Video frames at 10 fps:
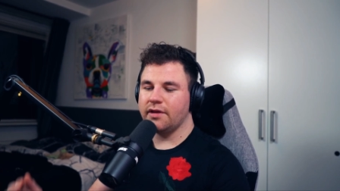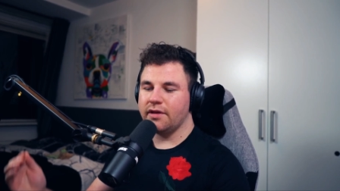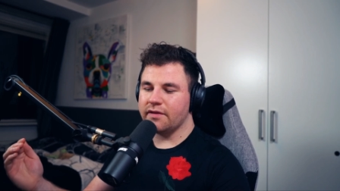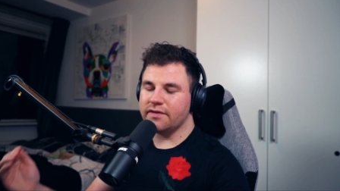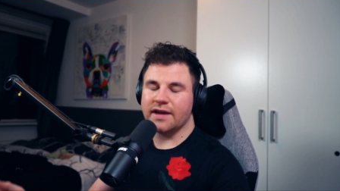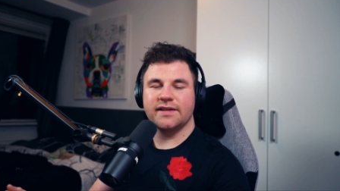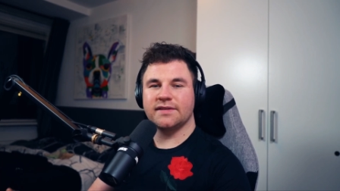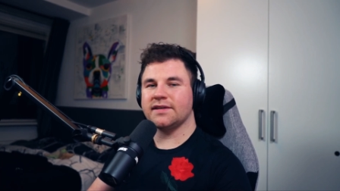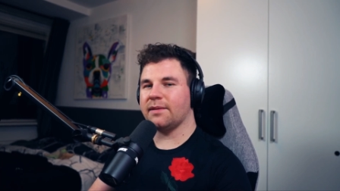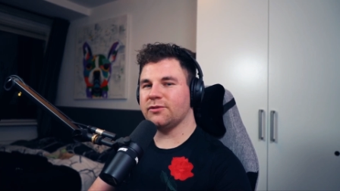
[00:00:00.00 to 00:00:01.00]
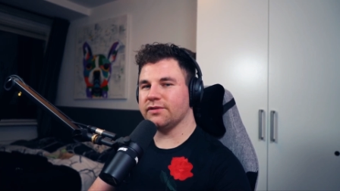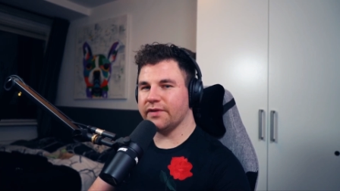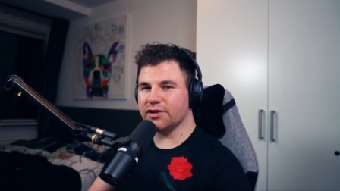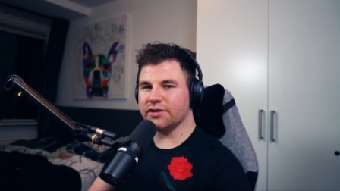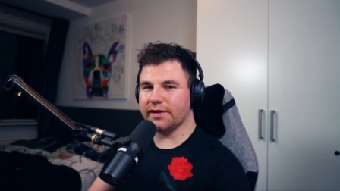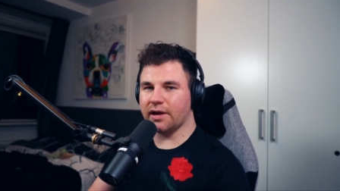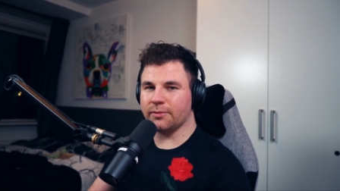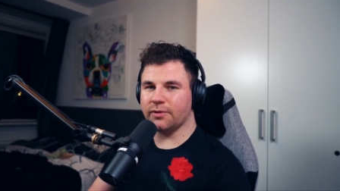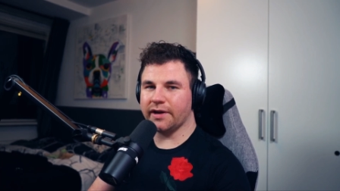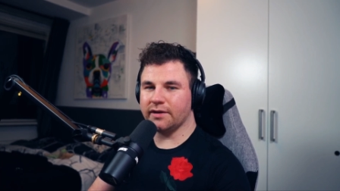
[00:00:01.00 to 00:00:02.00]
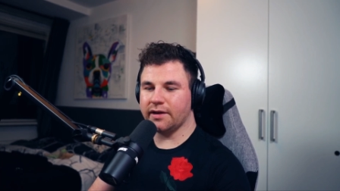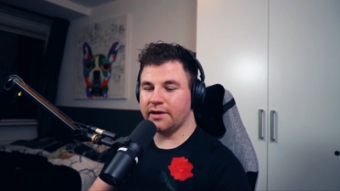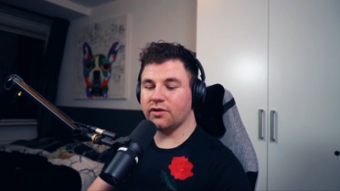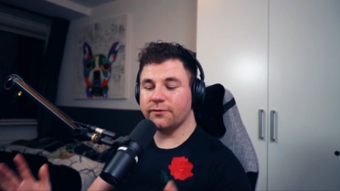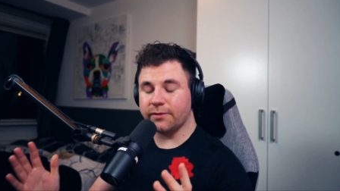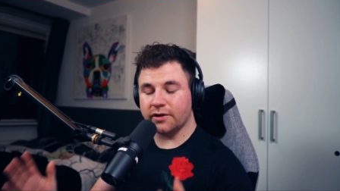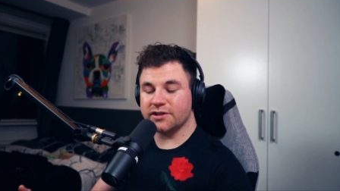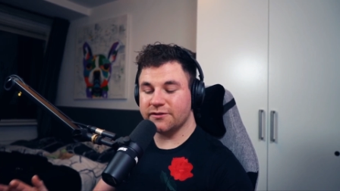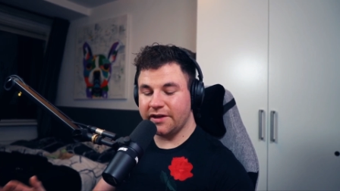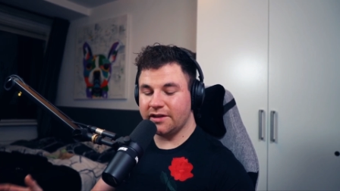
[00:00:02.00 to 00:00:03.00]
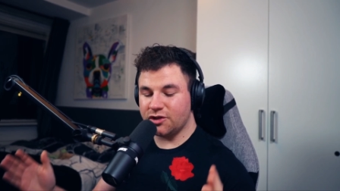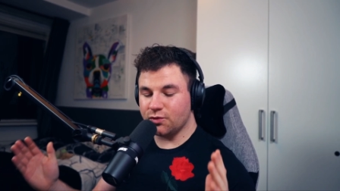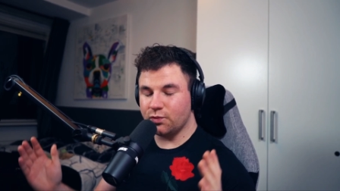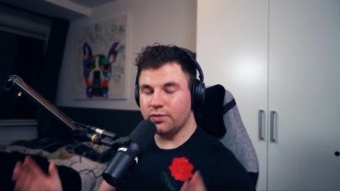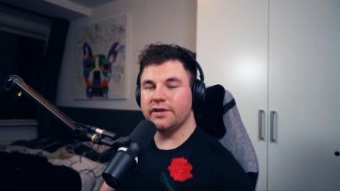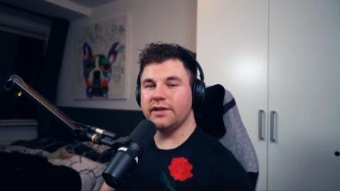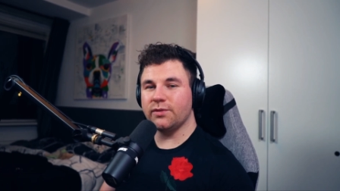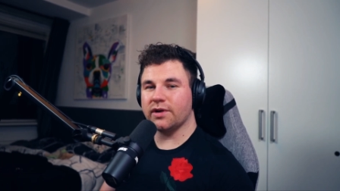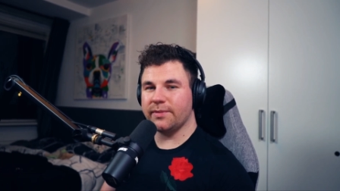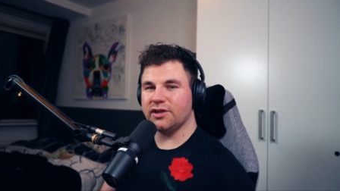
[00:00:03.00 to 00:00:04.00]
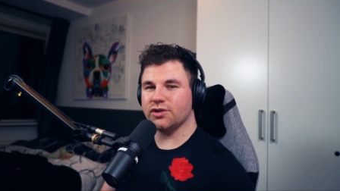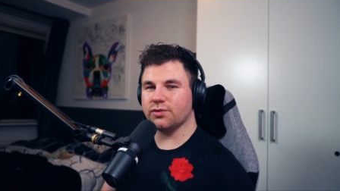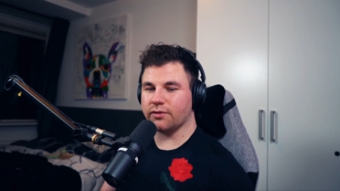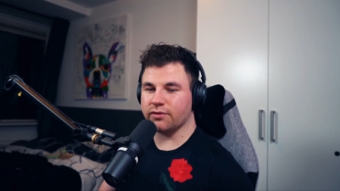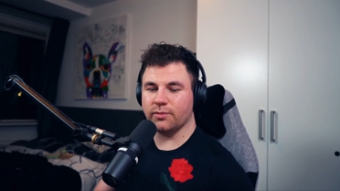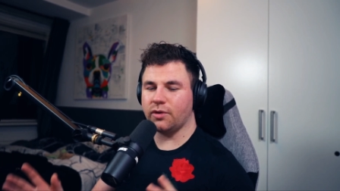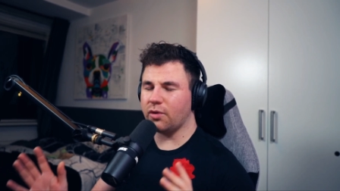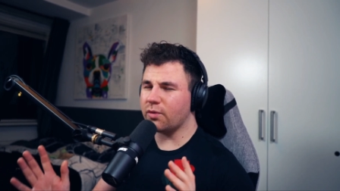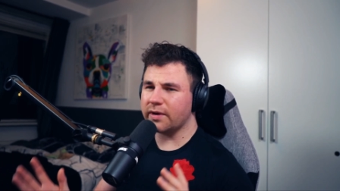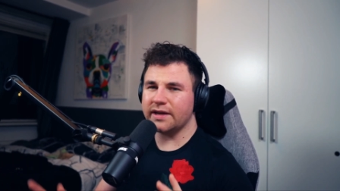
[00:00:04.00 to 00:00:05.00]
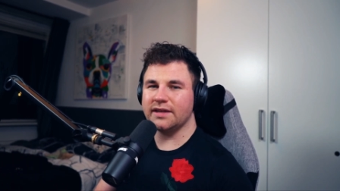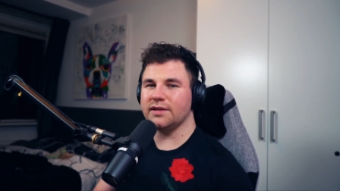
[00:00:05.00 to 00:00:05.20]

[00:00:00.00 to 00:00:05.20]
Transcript: then it's time to eventually upgrade. And your first thing that you really want to make sure from already in the